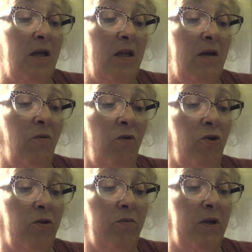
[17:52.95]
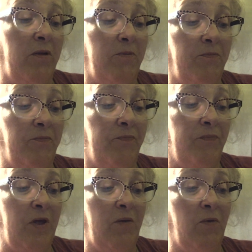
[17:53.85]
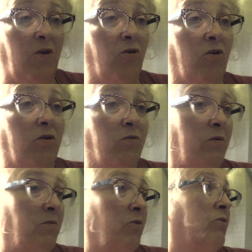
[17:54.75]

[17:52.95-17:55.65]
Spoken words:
That worries me. Anyway, you're a good swimmer.